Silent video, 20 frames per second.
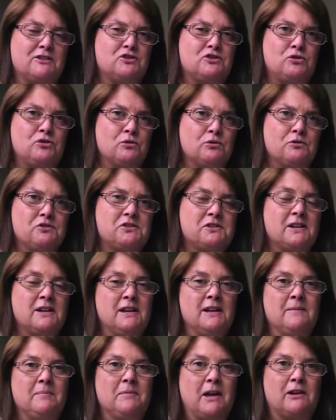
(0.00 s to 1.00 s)
tools,
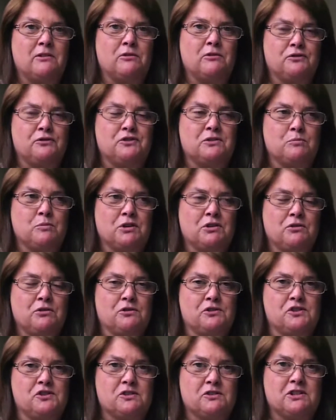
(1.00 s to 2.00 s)
and often with
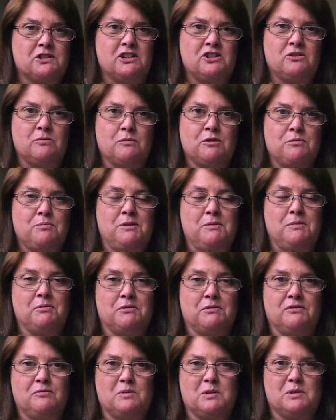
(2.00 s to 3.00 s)
consultation with
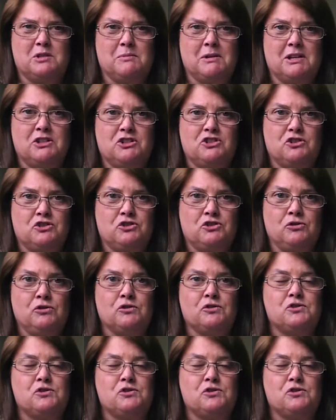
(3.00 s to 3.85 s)
people with dementia too,